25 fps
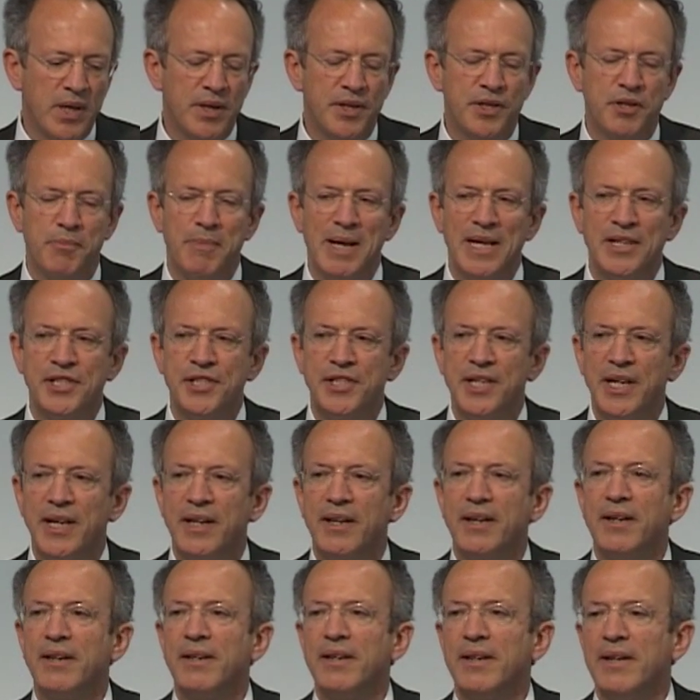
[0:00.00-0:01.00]

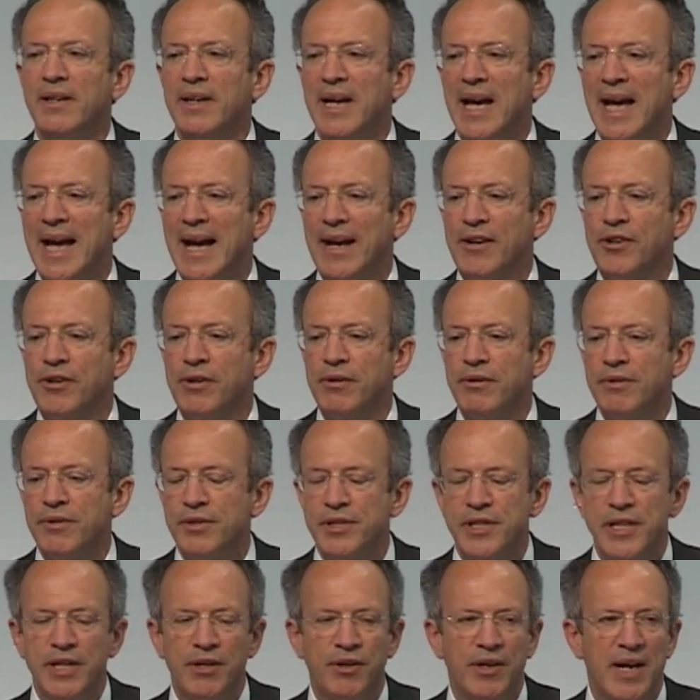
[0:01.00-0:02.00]
domestic
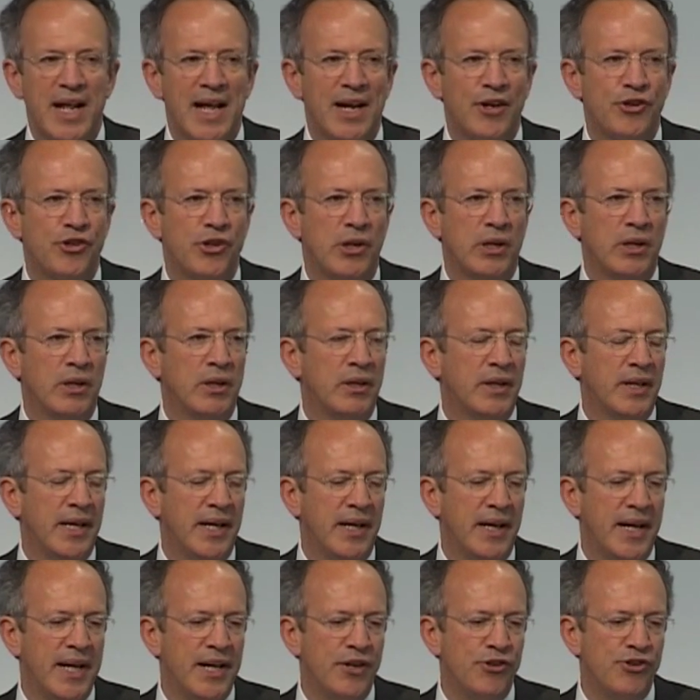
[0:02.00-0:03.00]
actors, international
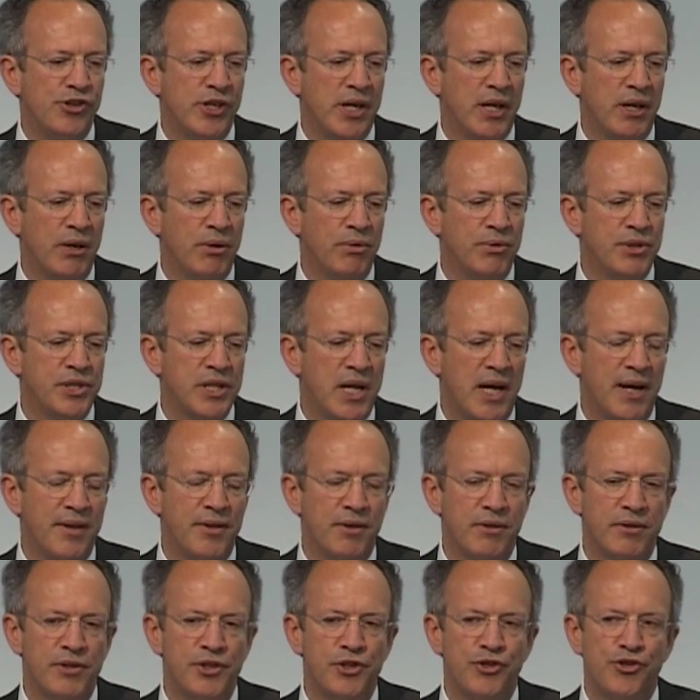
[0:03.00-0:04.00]
NGOs,
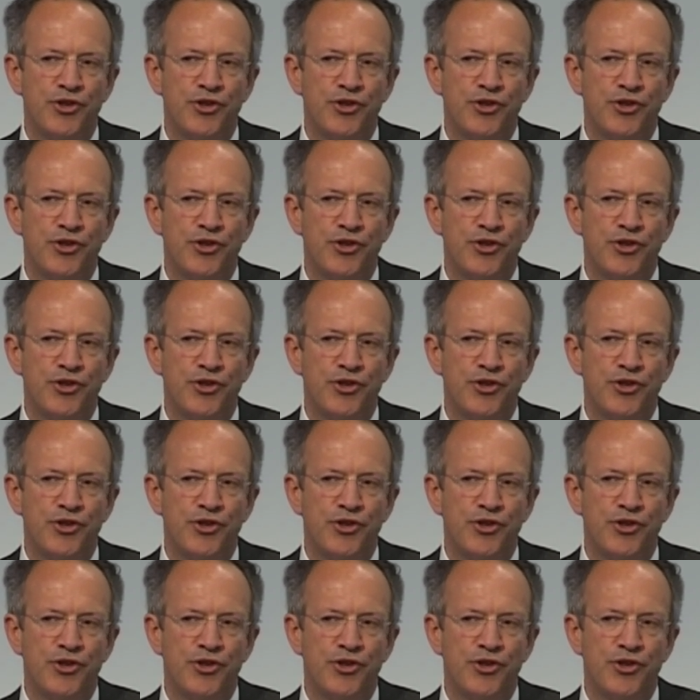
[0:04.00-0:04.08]
others,